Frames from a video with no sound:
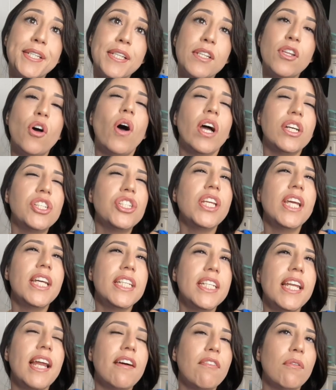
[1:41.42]
no, actually,
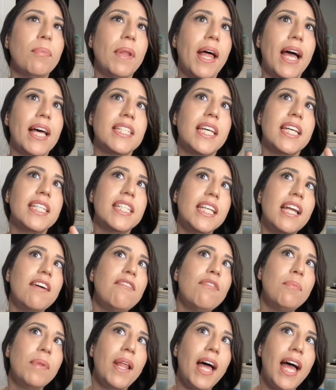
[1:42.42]
I did have a blast. I did
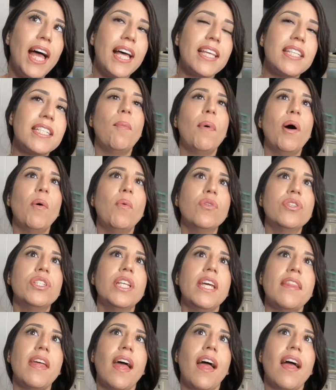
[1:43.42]
have a blast. Um, I will
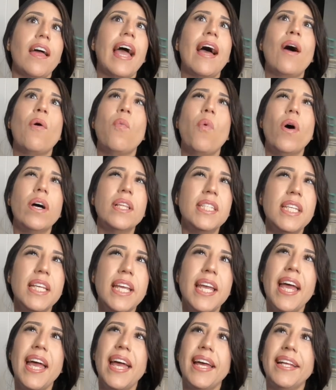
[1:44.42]
say that once
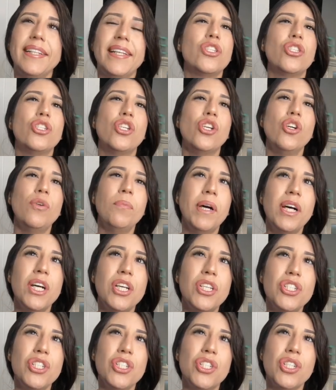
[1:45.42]
again, too
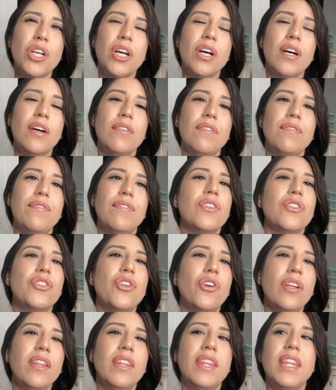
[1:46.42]
much of
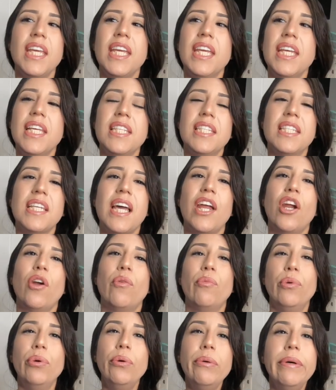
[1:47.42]
certain things kind
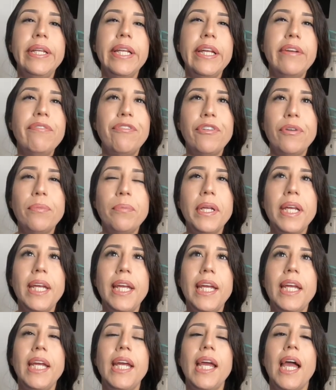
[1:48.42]
of ruined it for
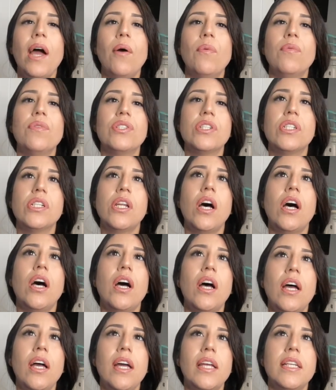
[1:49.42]
me. I was
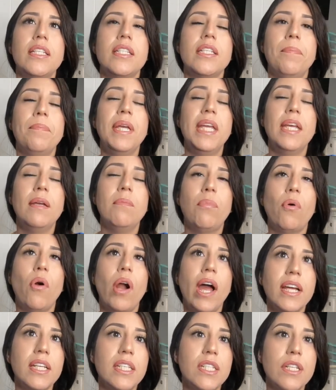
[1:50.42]
not being
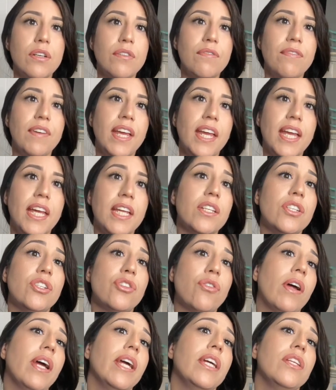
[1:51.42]
proactive in
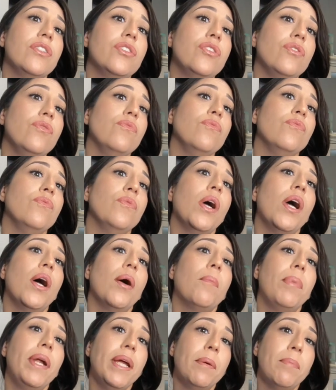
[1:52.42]
trying to
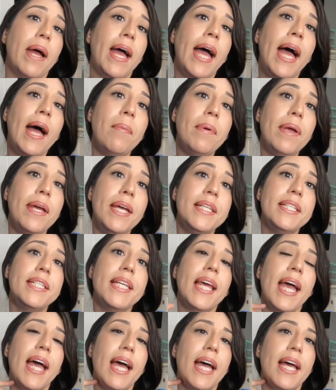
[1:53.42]
break my
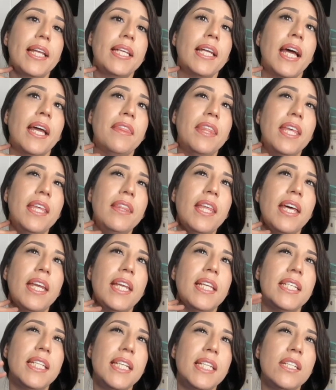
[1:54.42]
habit, and I think that
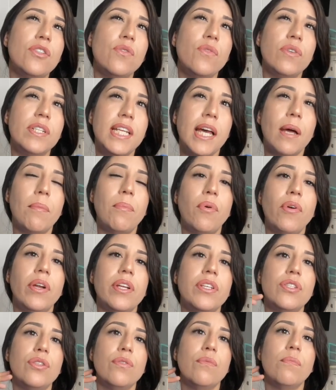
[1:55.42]
it did do a damper
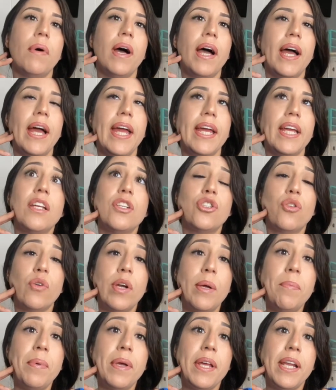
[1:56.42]
into my
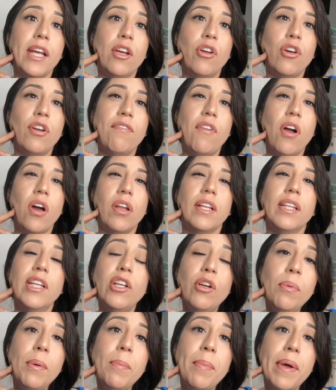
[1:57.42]
trip, and it could have gone a
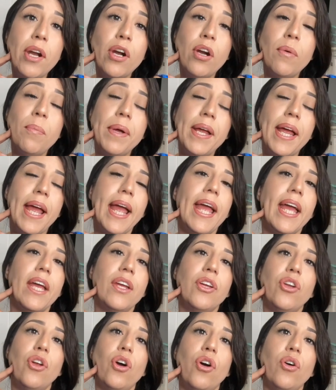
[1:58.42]
little bit better. But hey,
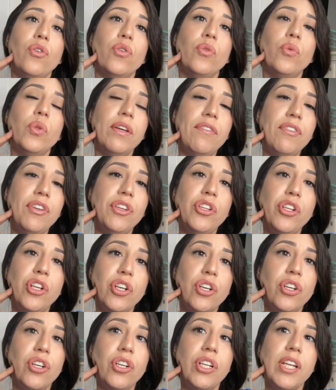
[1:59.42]
you know, you live and you
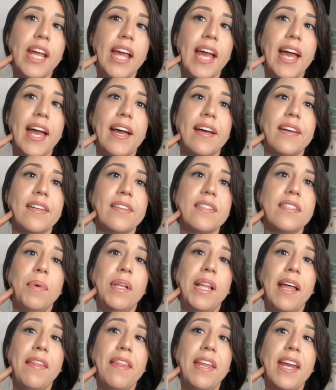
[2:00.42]
learn, and
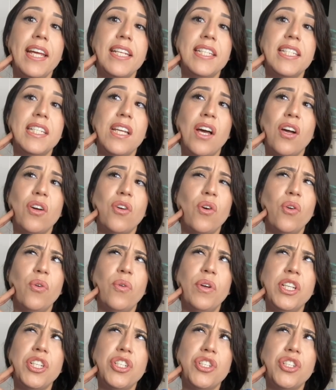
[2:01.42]
glad that I did not go to any